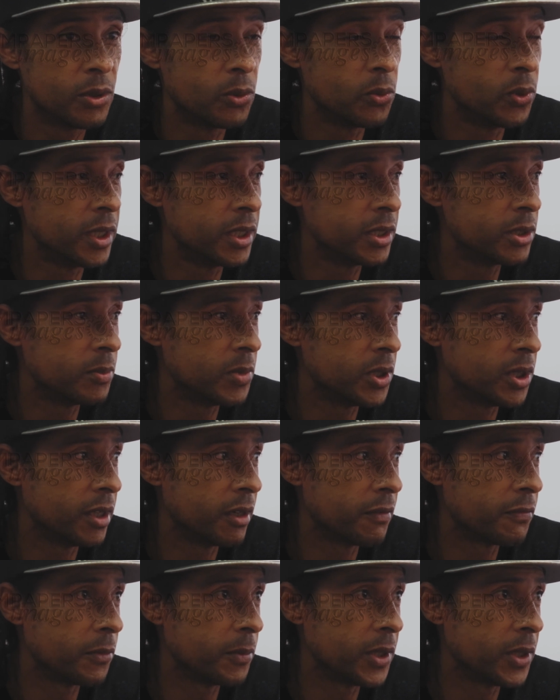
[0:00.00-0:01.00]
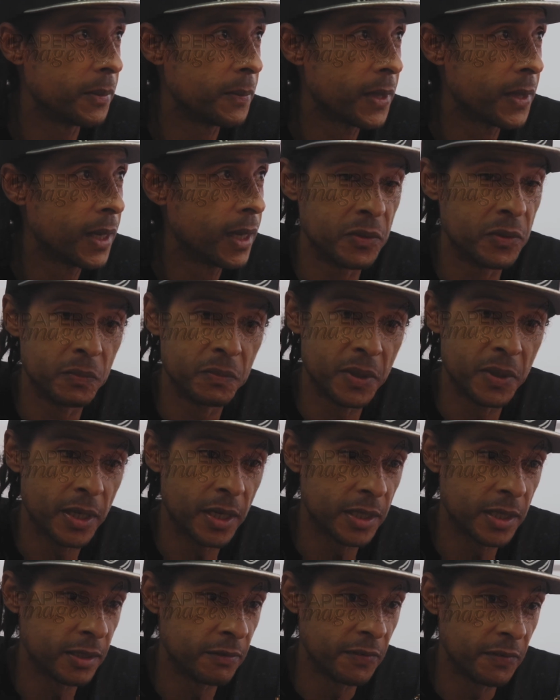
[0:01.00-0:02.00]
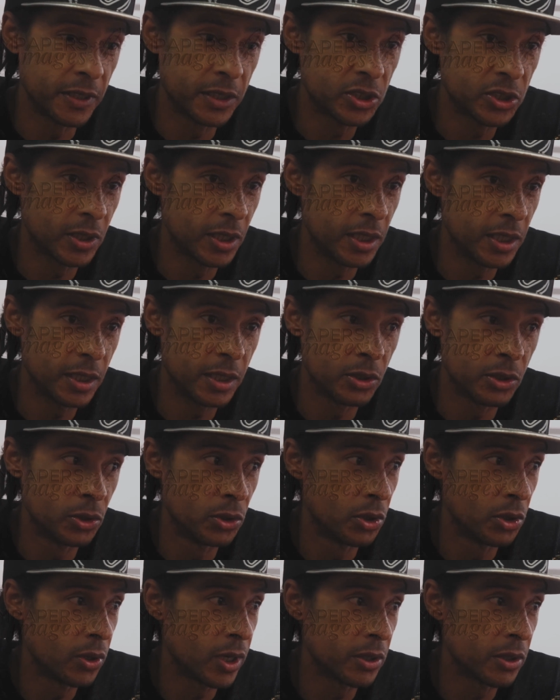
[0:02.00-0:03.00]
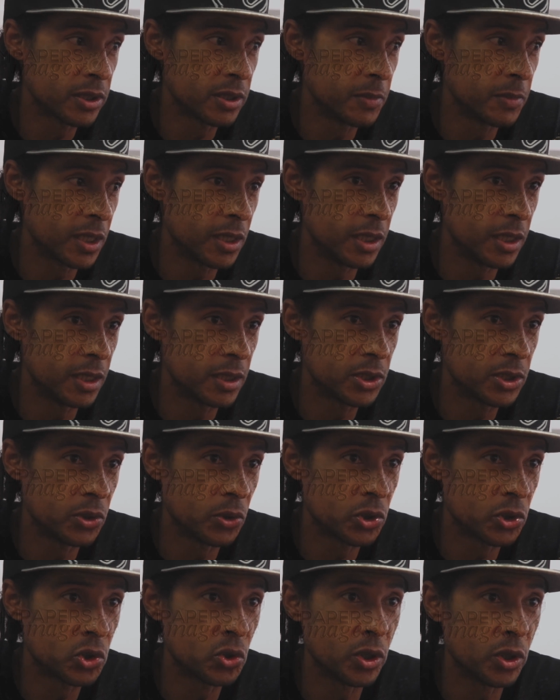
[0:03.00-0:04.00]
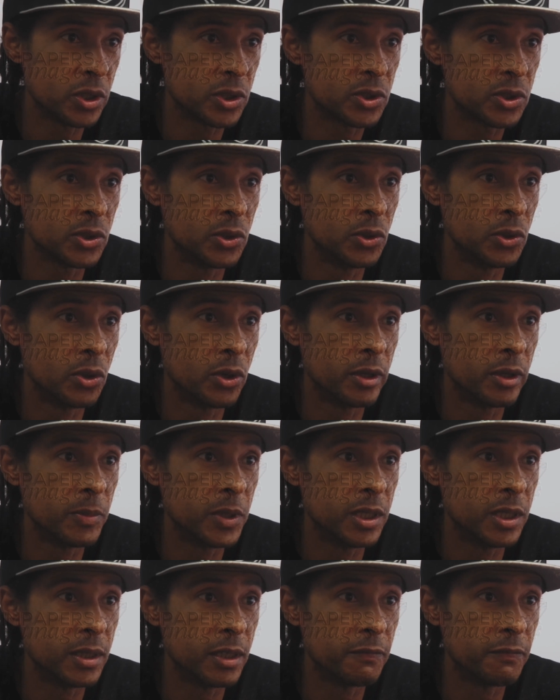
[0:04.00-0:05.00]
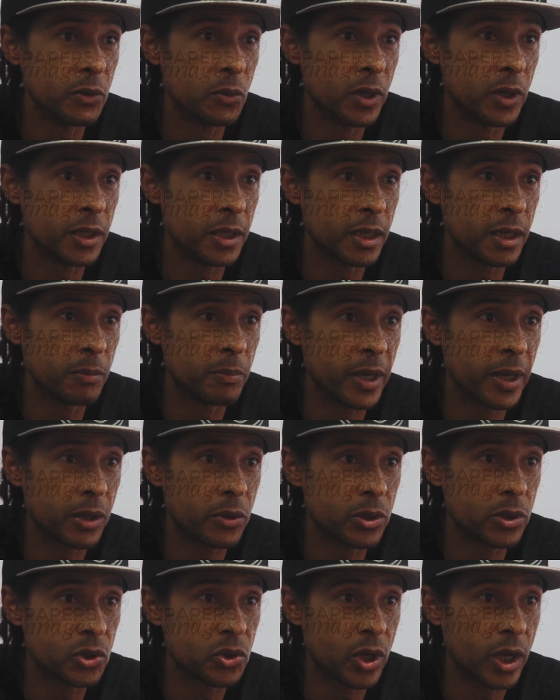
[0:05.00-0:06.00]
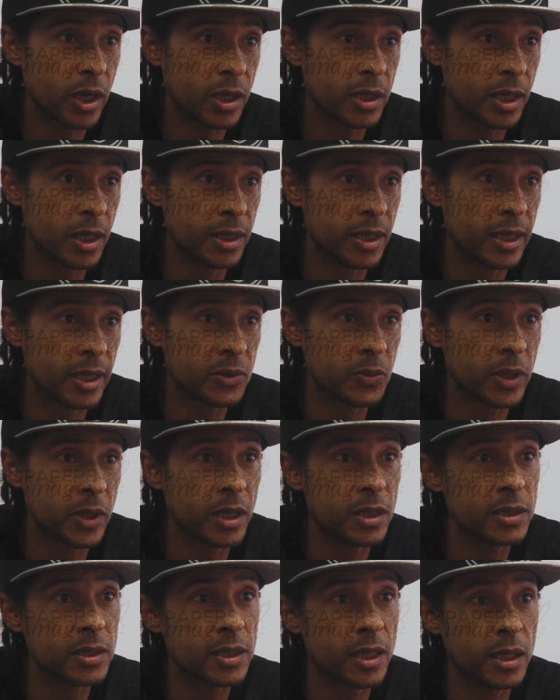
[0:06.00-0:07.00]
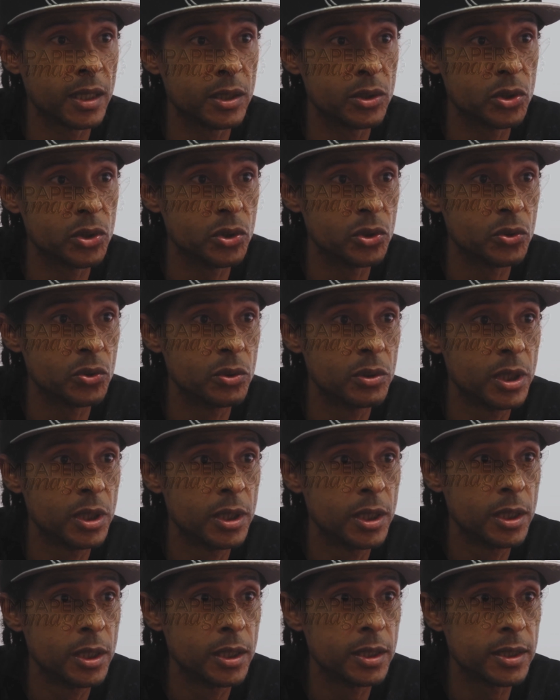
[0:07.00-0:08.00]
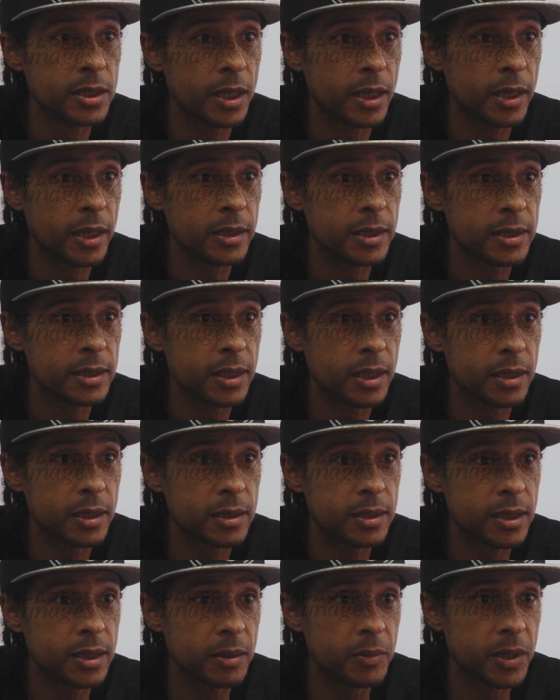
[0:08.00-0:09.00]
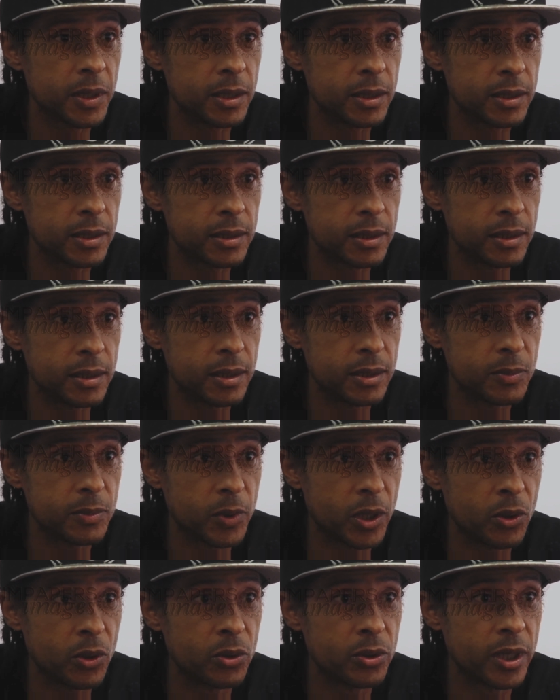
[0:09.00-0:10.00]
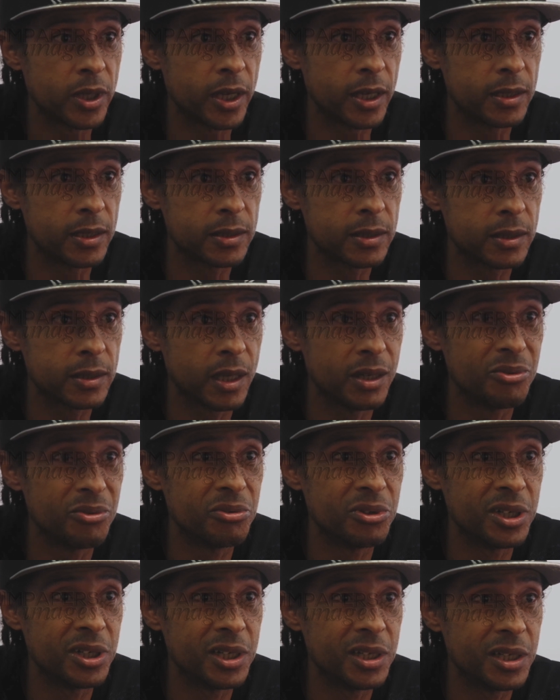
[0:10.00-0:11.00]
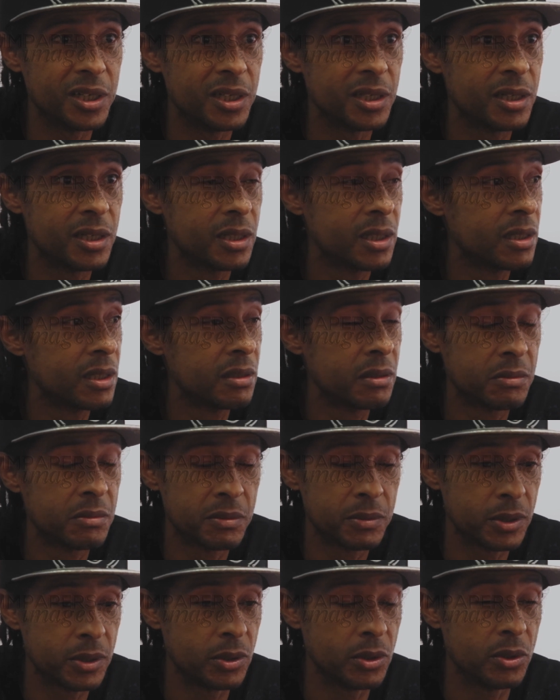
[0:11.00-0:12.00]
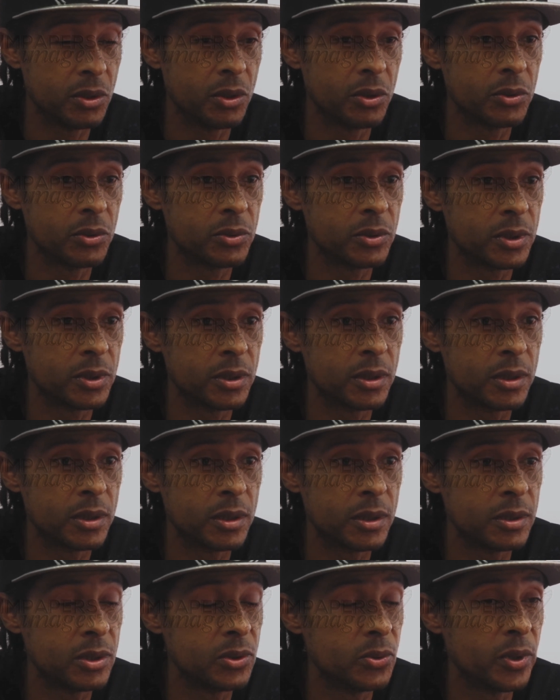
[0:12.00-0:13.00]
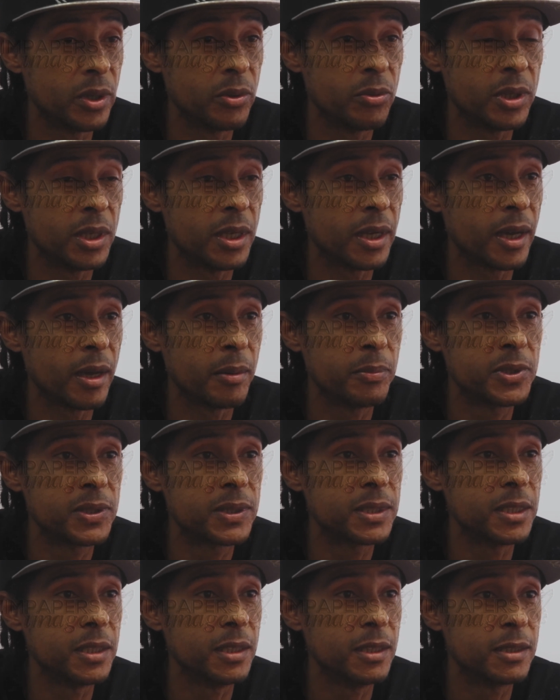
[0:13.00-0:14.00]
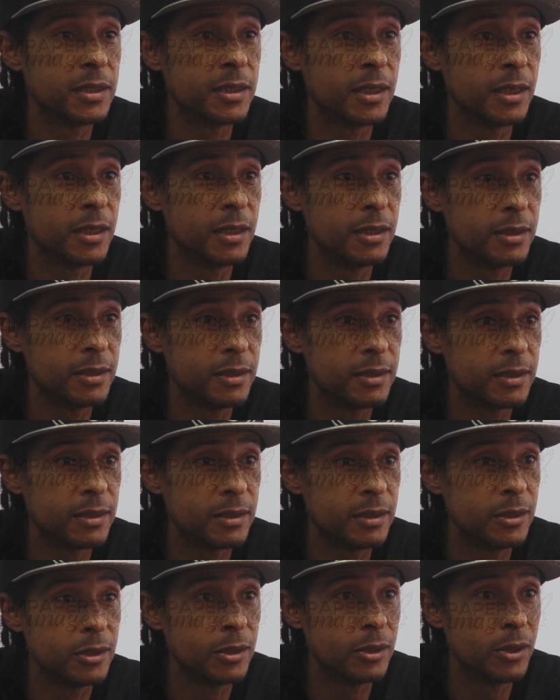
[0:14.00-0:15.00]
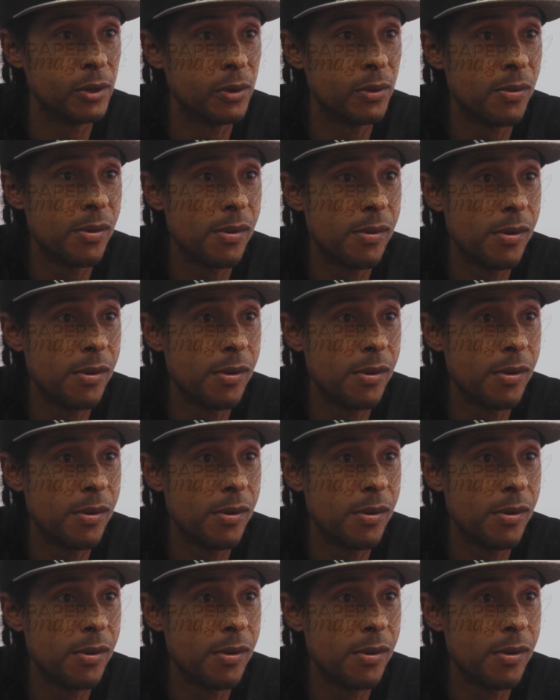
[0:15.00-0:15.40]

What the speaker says: willing to be there for me. But eventually, you know, ultimately it's your choice, you know what I mean, if you want to get back on track, and that's what I decided to do, because I decided to take my destiny into my own hands and really, you know, do a rehab stint and, you know,